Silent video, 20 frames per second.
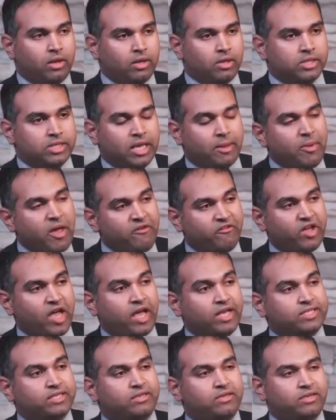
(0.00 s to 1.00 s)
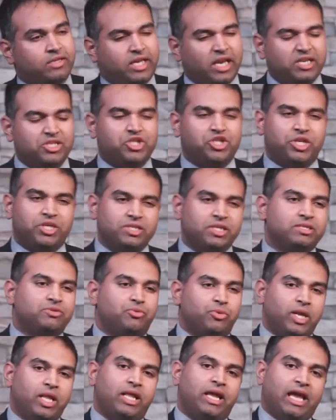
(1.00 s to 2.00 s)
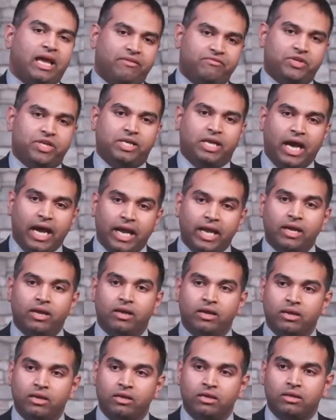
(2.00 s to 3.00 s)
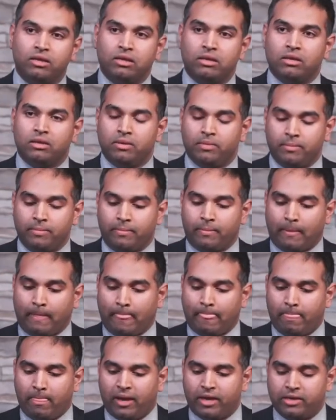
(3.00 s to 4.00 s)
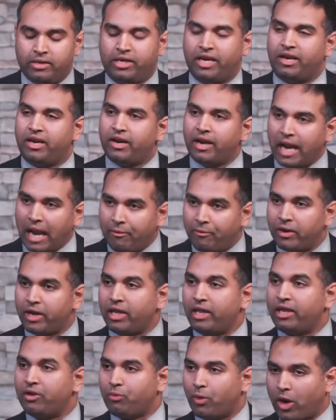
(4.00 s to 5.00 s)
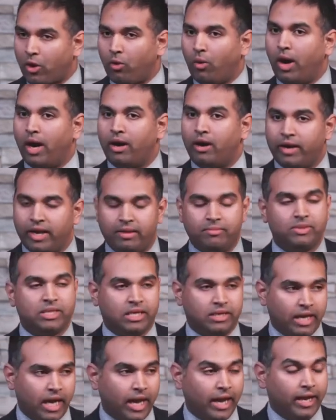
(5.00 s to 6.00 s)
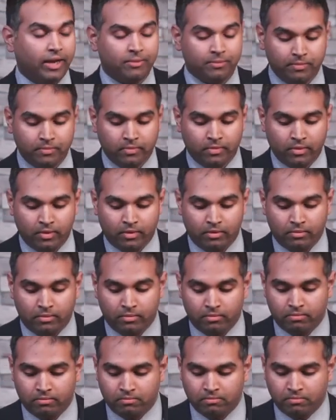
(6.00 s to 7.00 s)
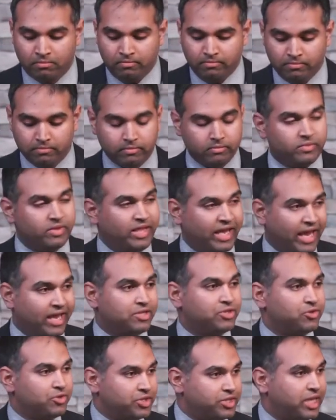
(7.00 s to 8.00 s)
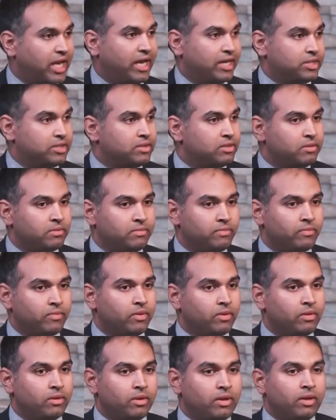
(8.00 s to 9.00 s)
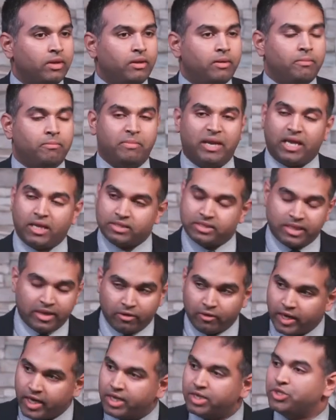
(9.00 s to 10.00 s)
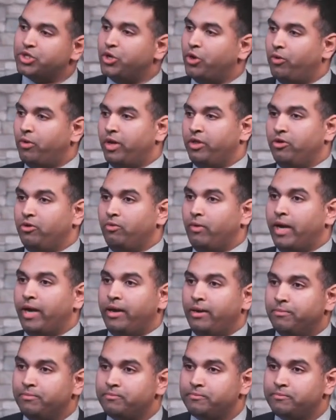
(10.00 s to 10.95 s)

Some have asked, did Jesus really have to die? Did it really require him to die? The answer is yes, because there is no other way.